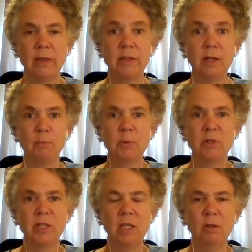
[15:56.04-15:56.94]
the
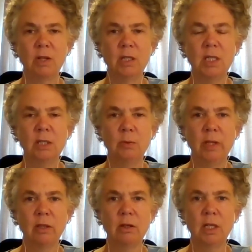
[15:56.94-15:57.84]
numbers that you can deal with
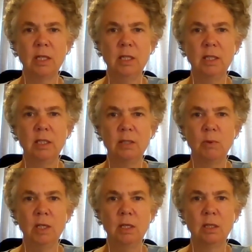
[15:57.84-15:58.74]
online in this
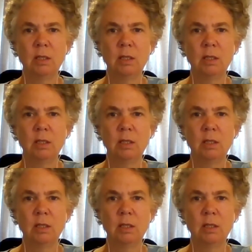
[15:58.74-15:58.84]
way?